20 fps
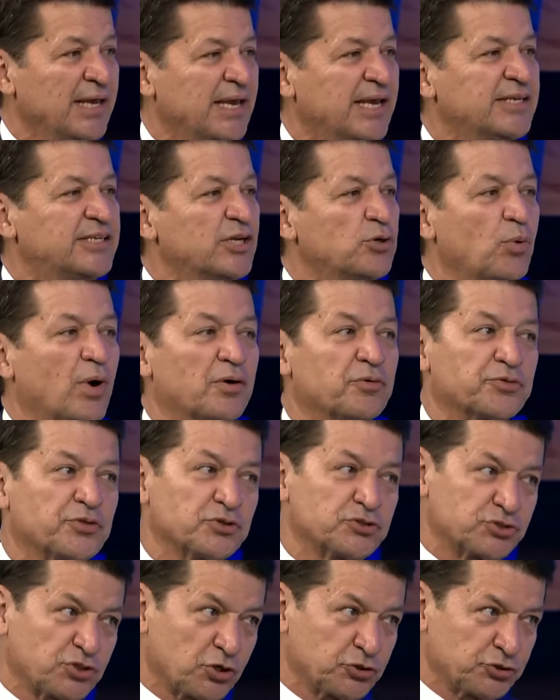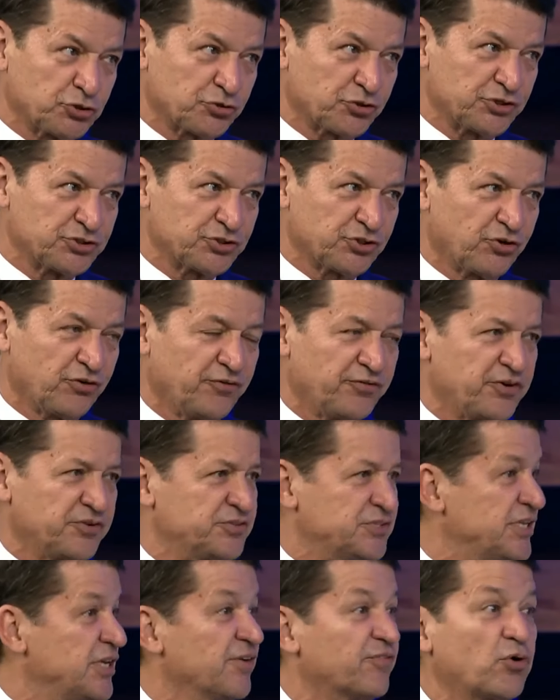He did well with the social
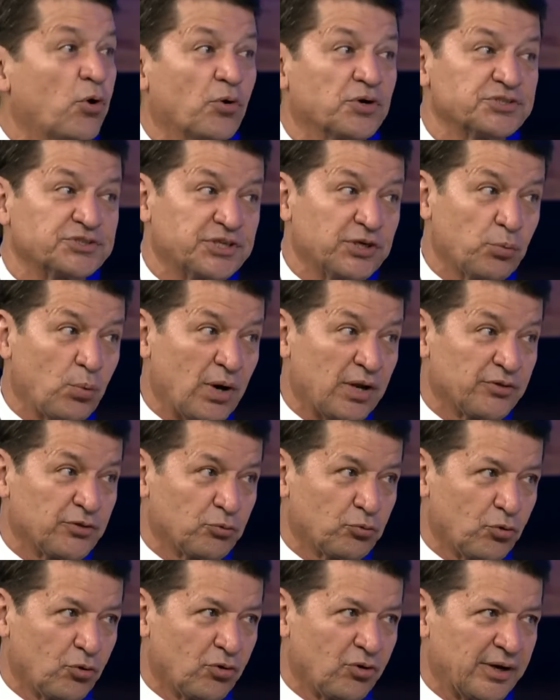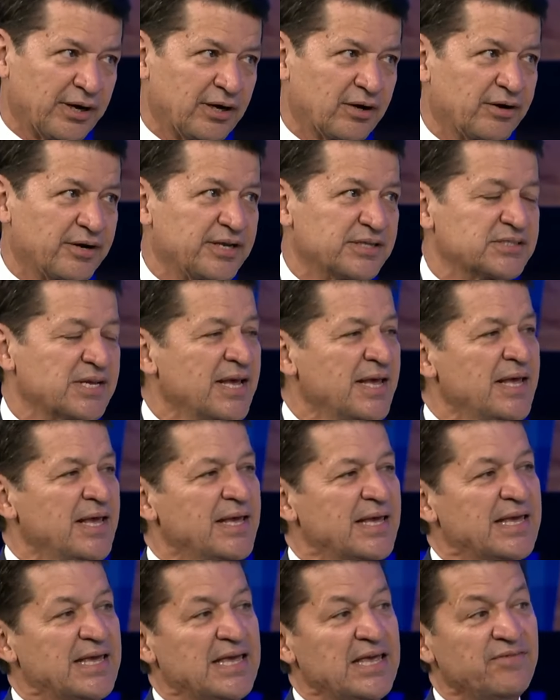conservatives. He, of course, did well in the rural areas.
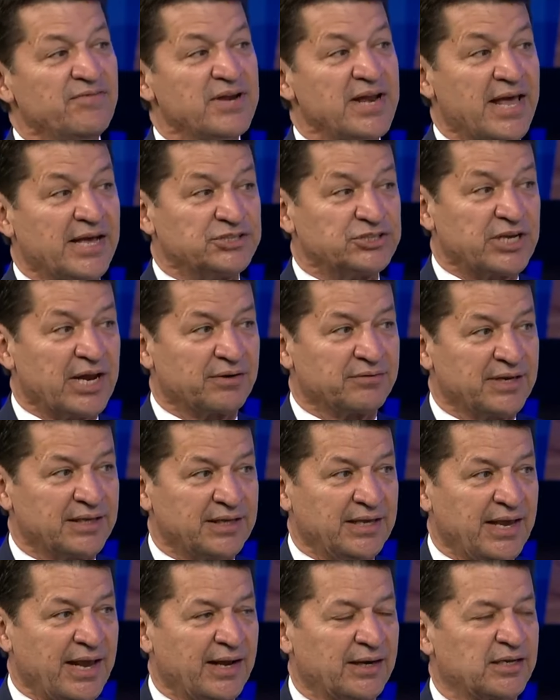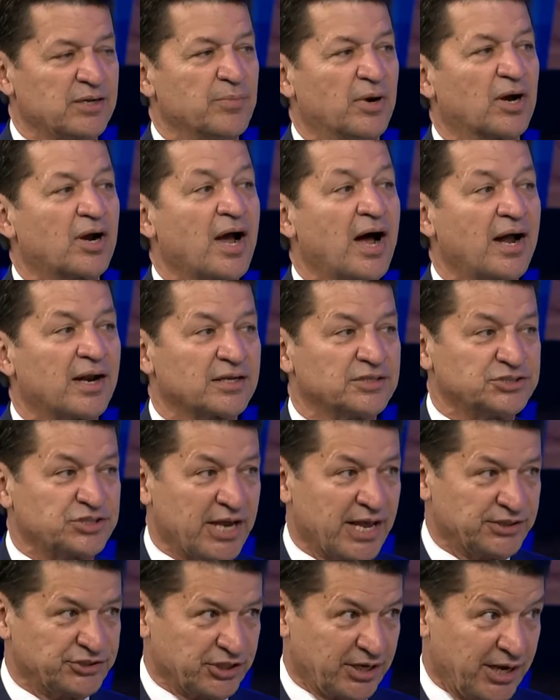He even edged out Nikki Haley among
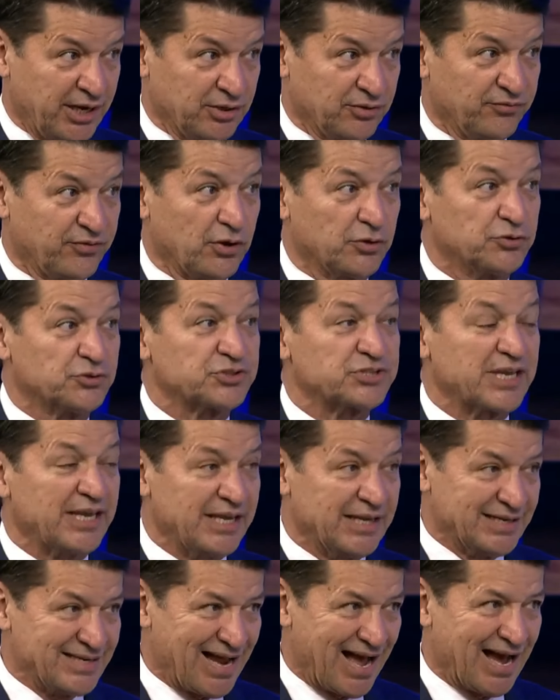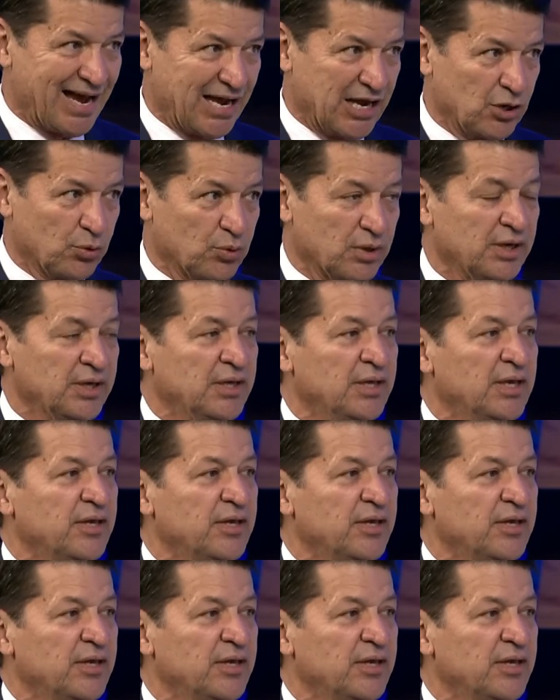college-educated voters in Iowa.